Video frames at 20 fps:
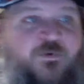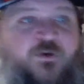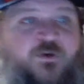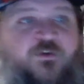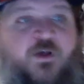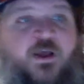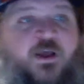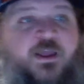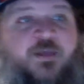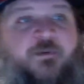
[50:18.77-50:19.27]

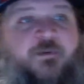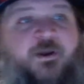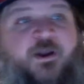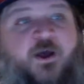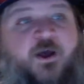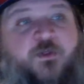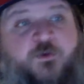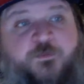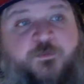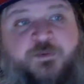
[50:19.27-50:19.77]
talking about
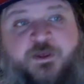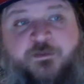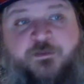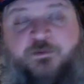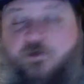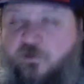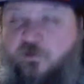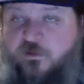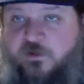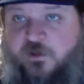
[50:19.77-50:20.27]
other
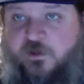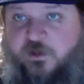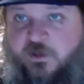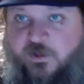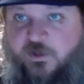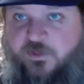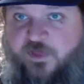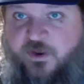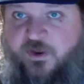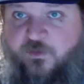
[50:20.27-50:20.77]
people,
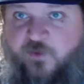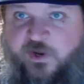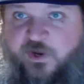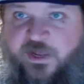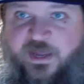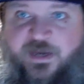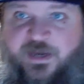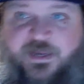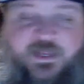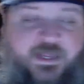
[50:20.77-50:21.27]
then we're
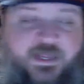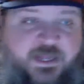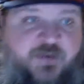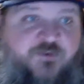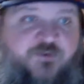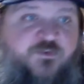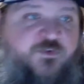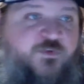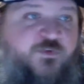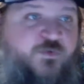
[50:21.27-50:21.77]
getting
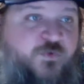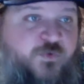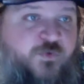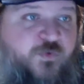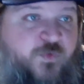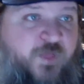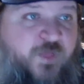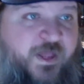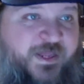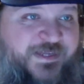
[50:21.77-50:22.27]

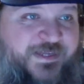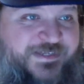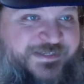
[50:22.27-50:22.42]
into like